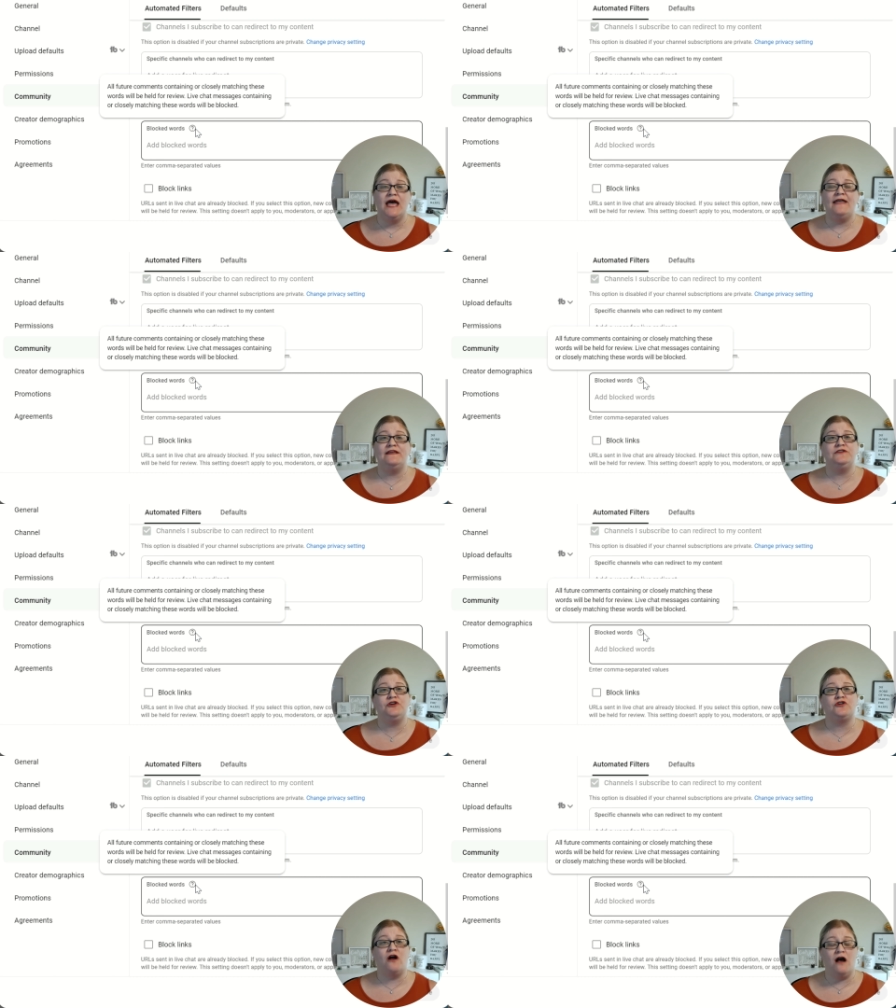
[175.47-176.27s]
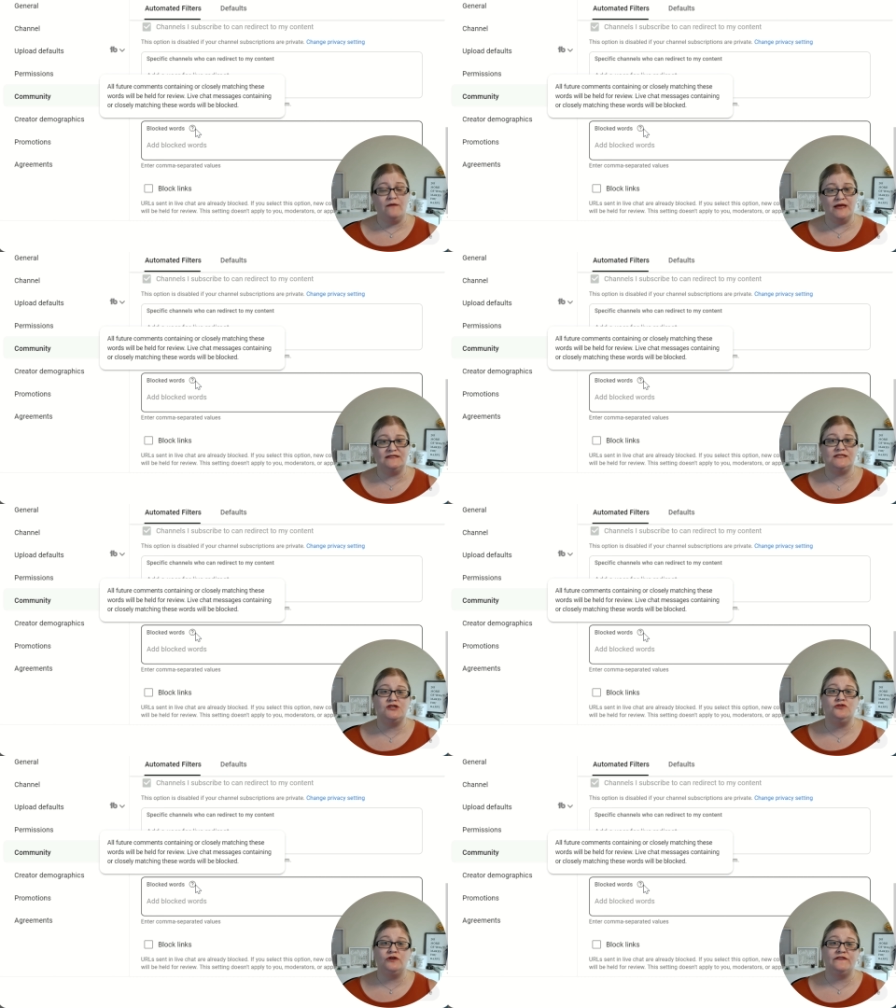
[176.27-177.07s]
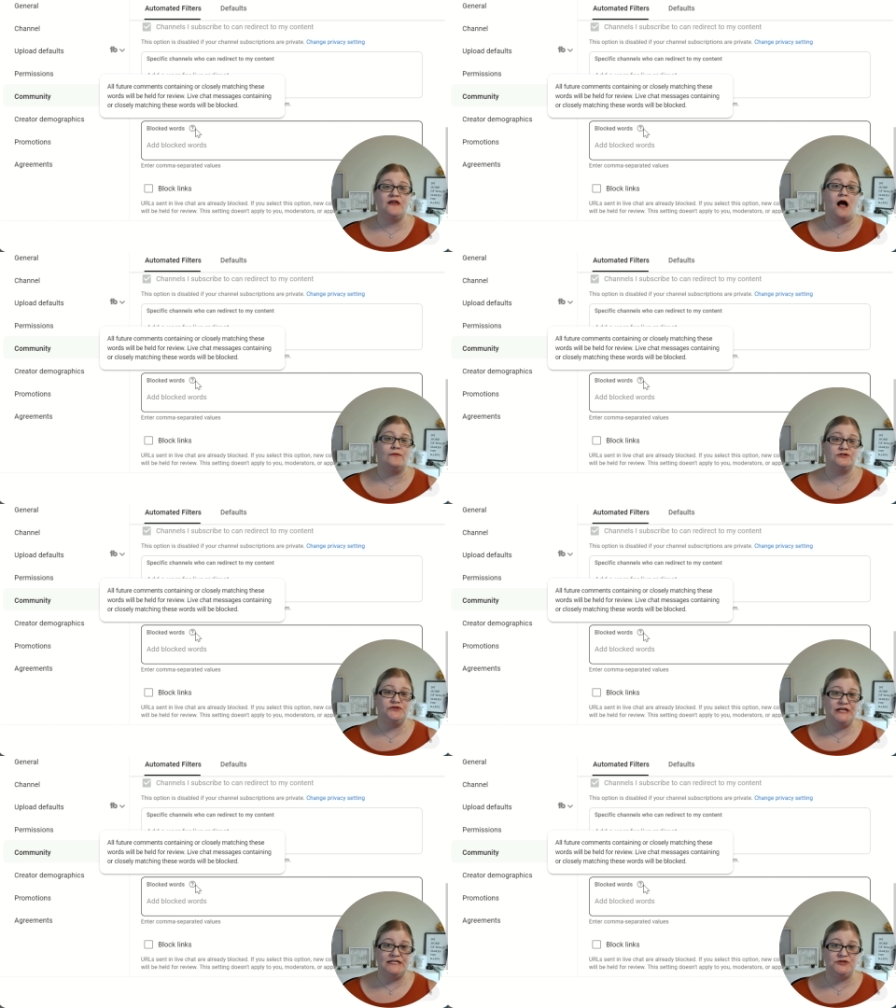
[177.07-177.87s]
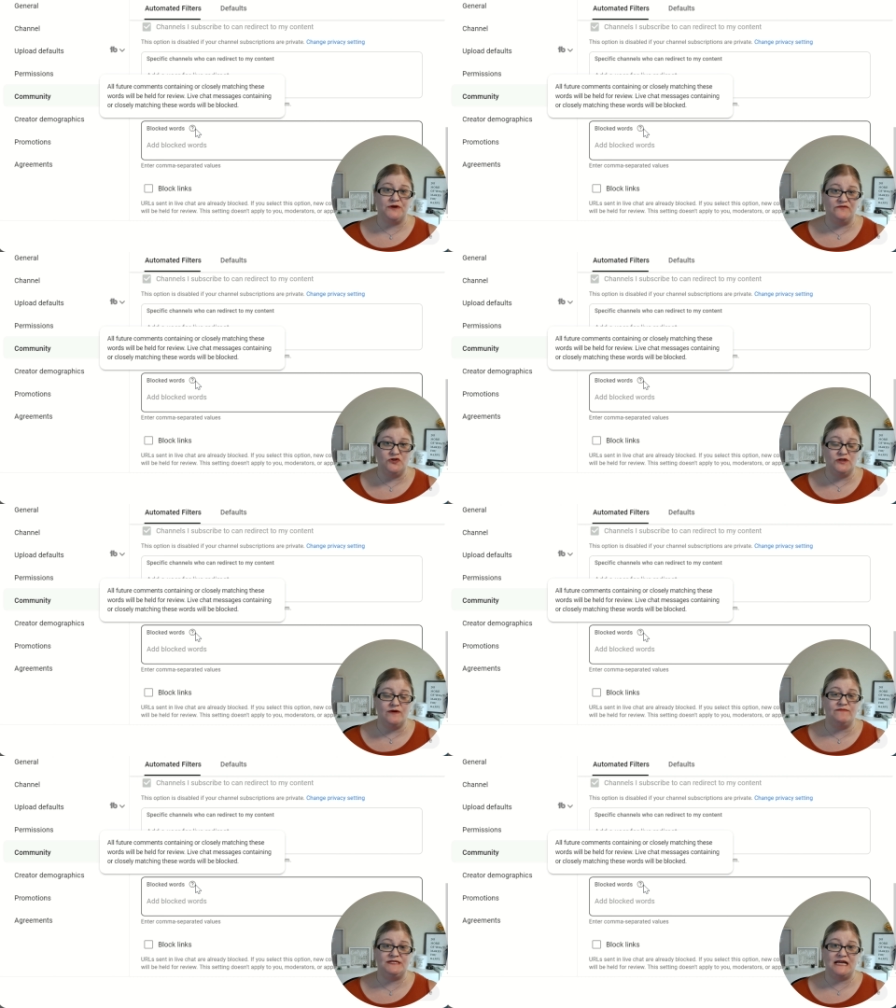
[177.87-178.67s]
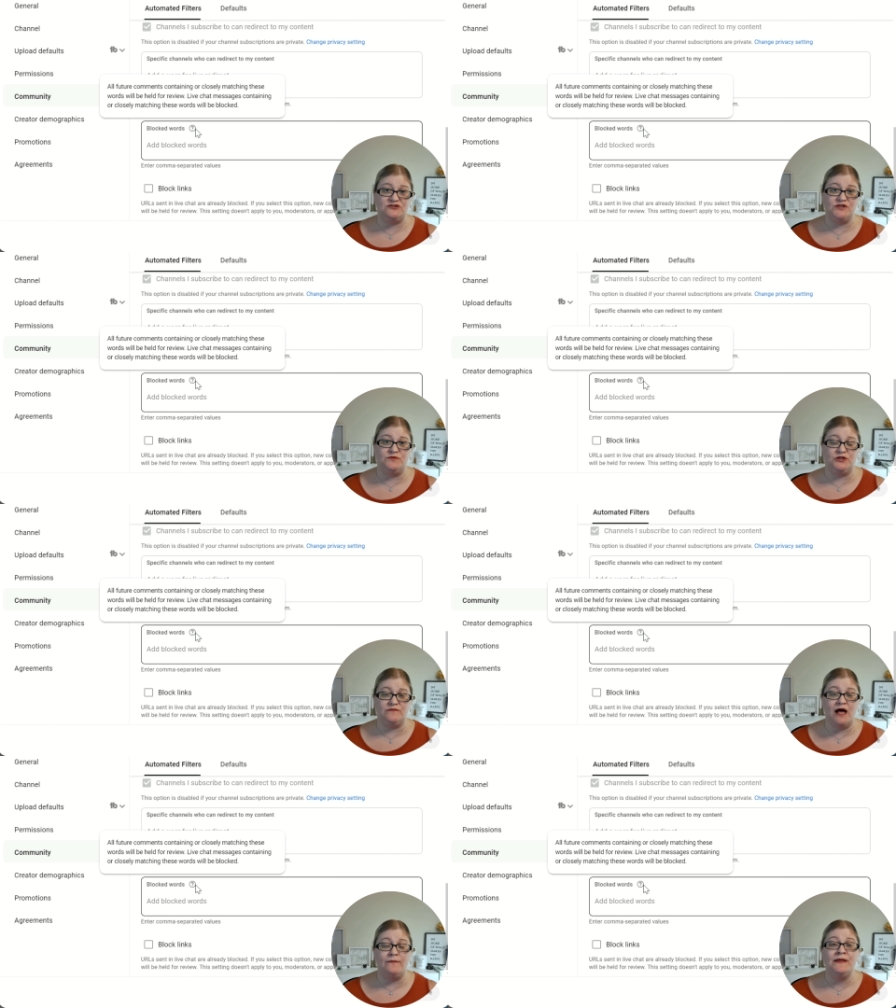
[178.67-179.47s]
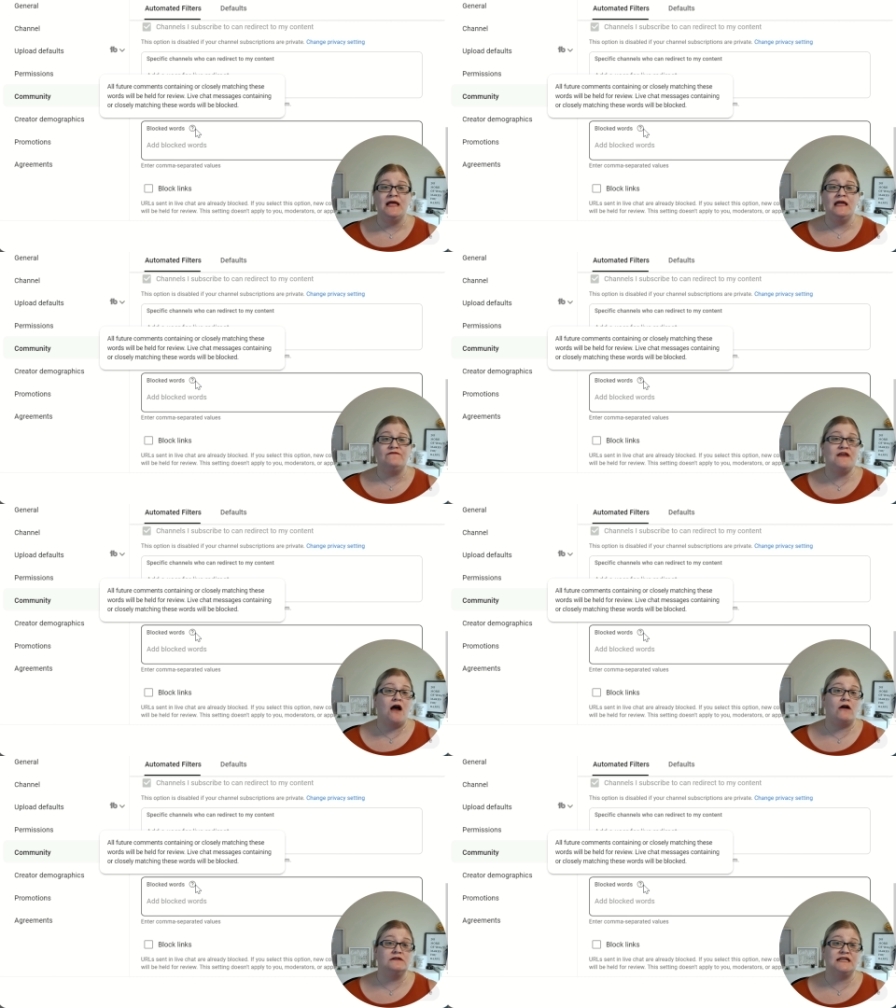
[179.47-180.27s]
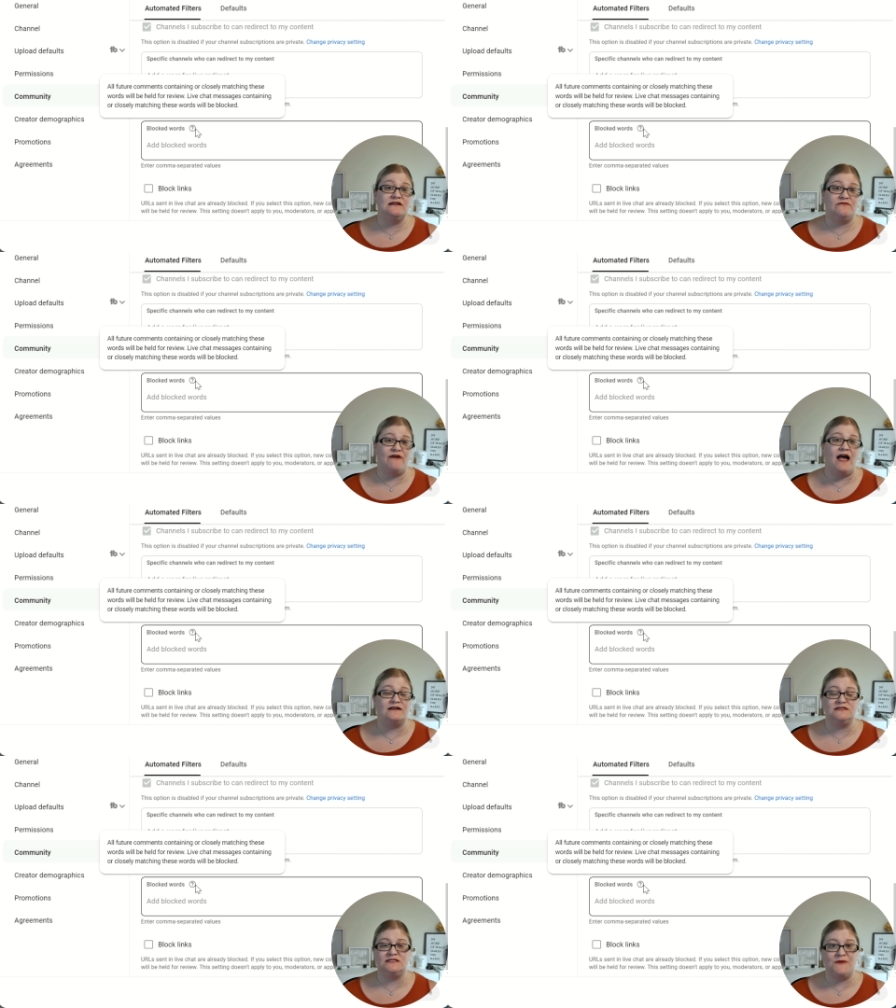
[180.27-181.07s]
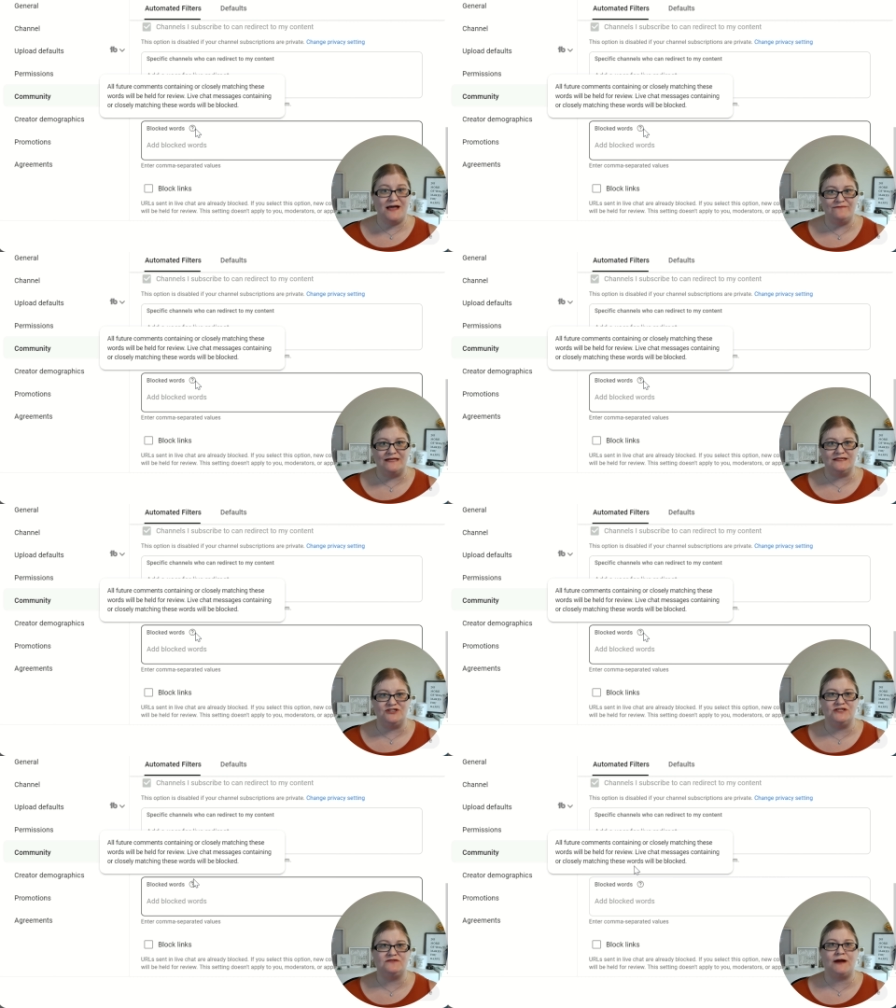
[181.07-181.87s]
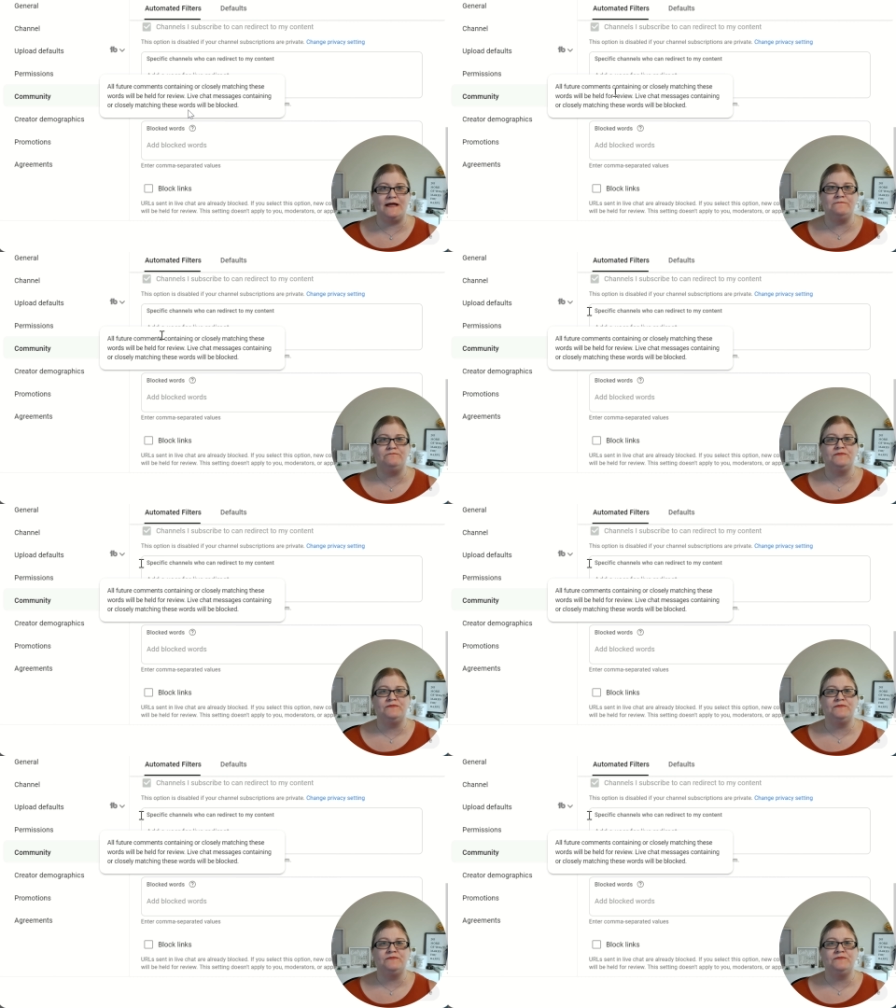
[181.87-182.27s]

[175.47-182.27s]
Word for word: And then your comments, you'll get the opportunity to review them and potentially put them up if they aren't, in fact, spam messages, right?